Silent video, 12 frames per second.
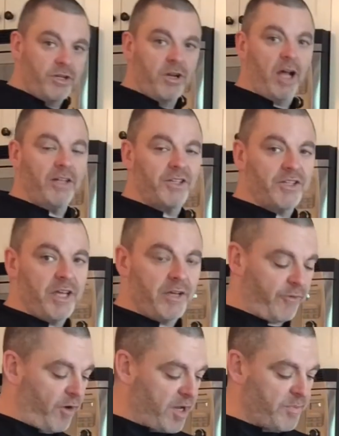your non-stick
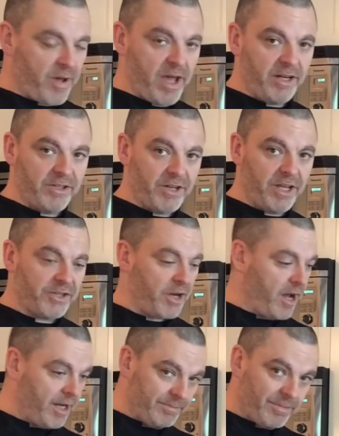frying pan is nice and
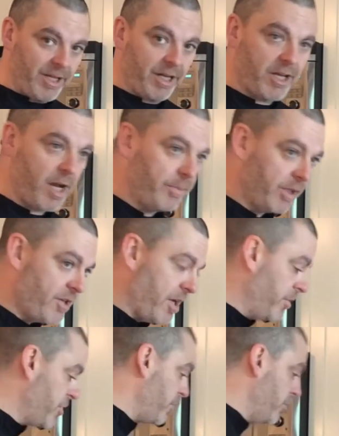hot, get a couple of
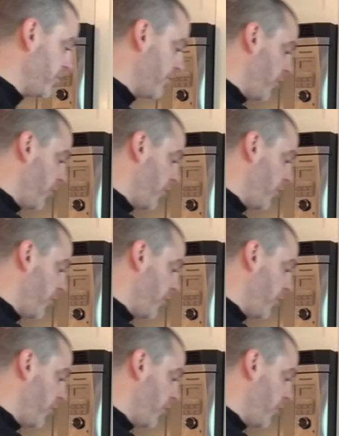tablespoons